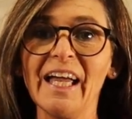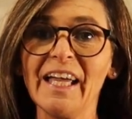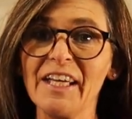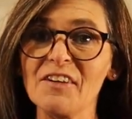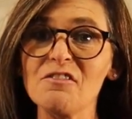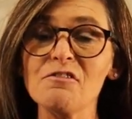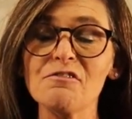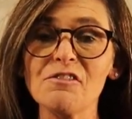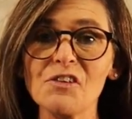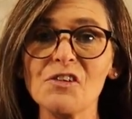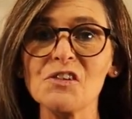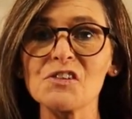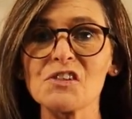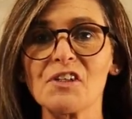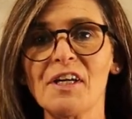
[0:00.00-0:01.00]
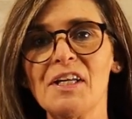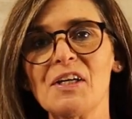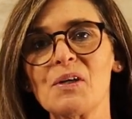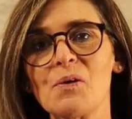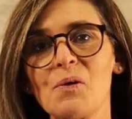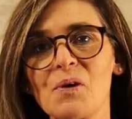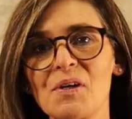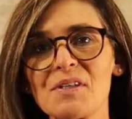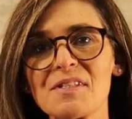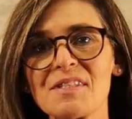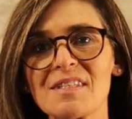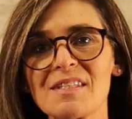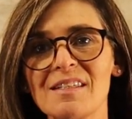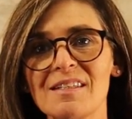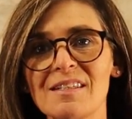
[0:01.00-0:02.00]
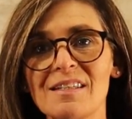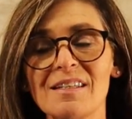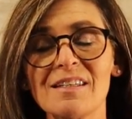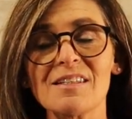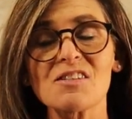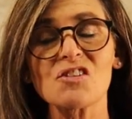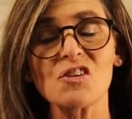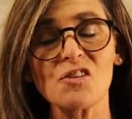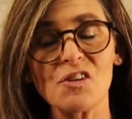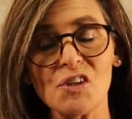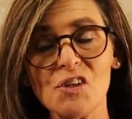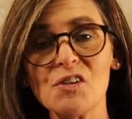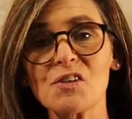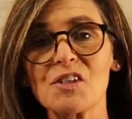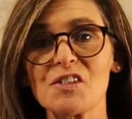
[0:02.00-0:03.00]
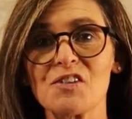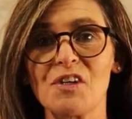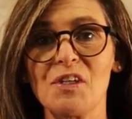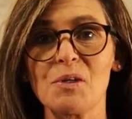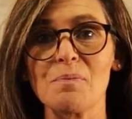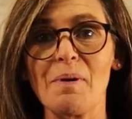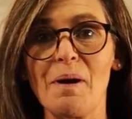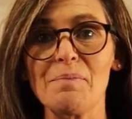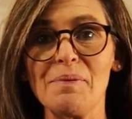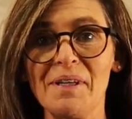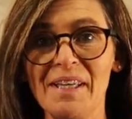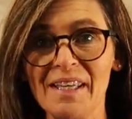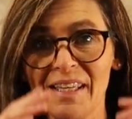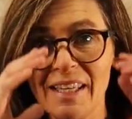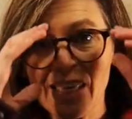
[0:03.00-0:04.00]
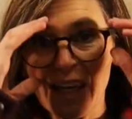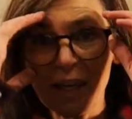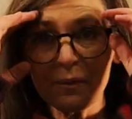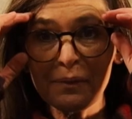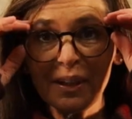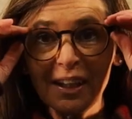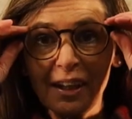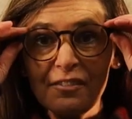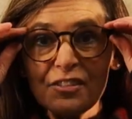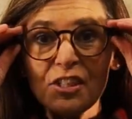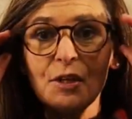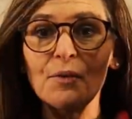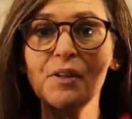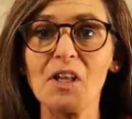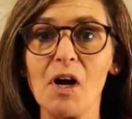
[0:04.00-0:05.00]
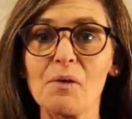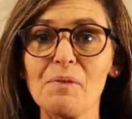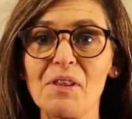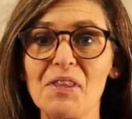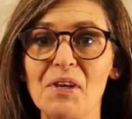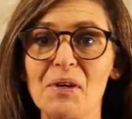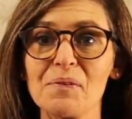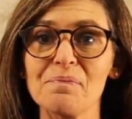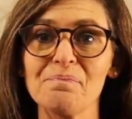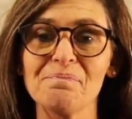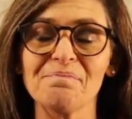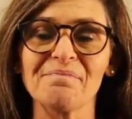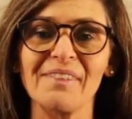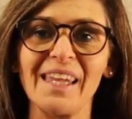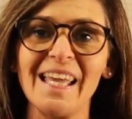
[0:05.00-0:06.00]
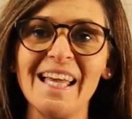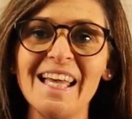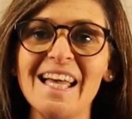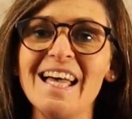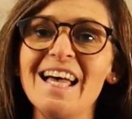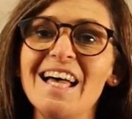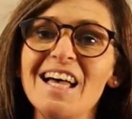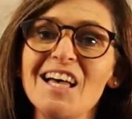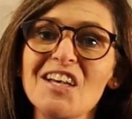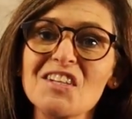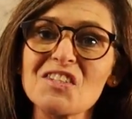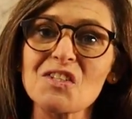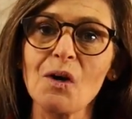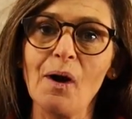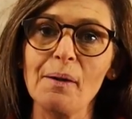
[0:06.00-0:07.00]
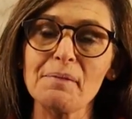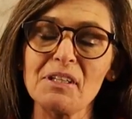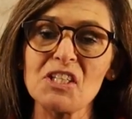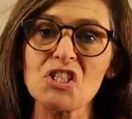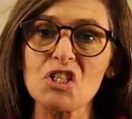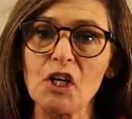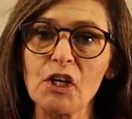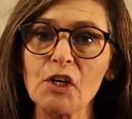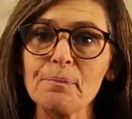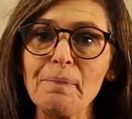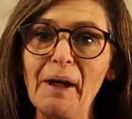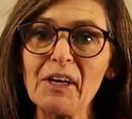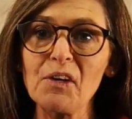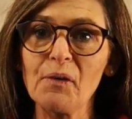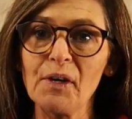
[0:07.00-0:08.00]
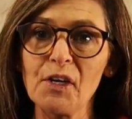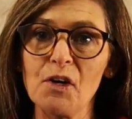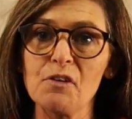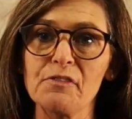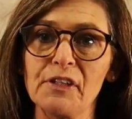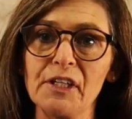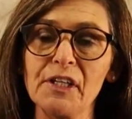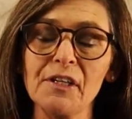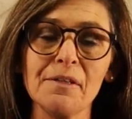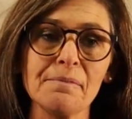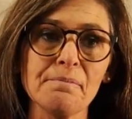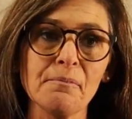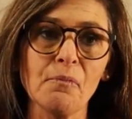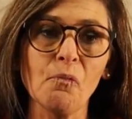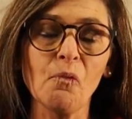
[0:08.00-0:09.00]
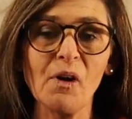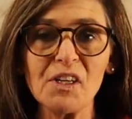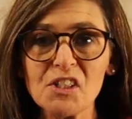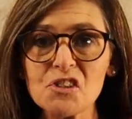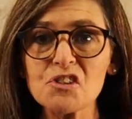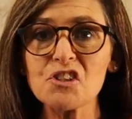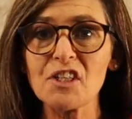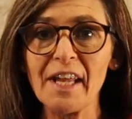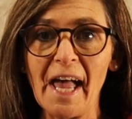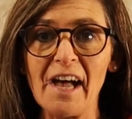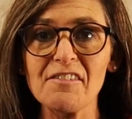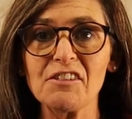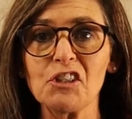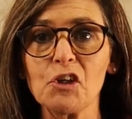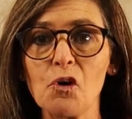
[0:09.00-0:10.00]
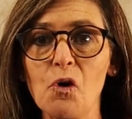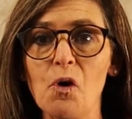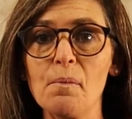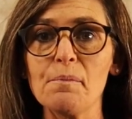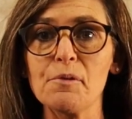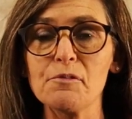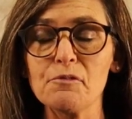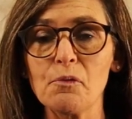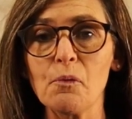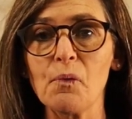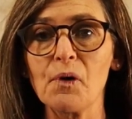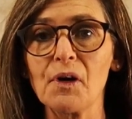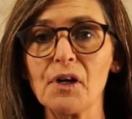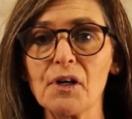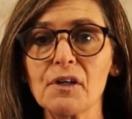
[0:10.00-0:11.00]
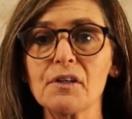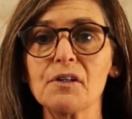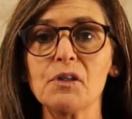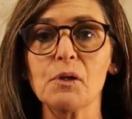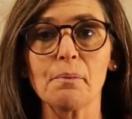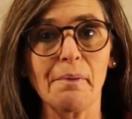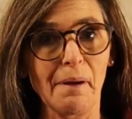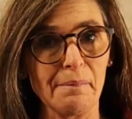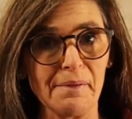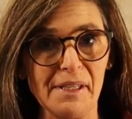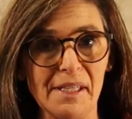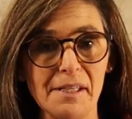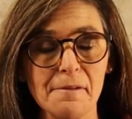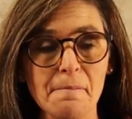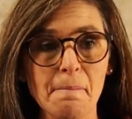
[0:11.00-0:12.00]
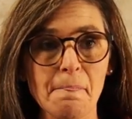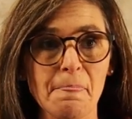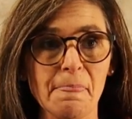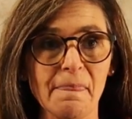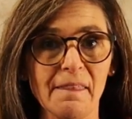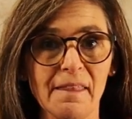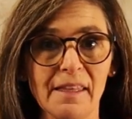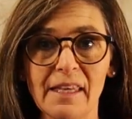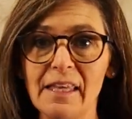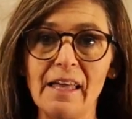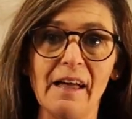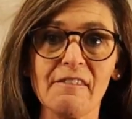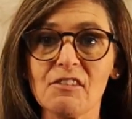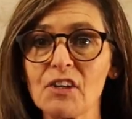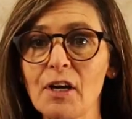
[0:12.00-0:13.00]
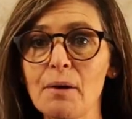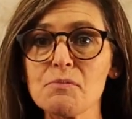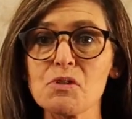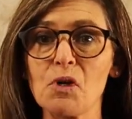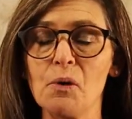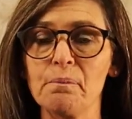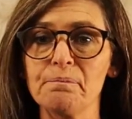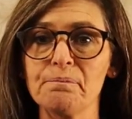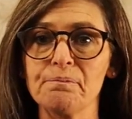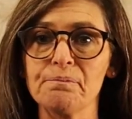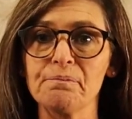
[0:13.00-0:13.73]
a full training course so that you can train your puppy, and we'd love to go along with you. So I'm going to start by going over what you should have in your home before your puppy ever comes home.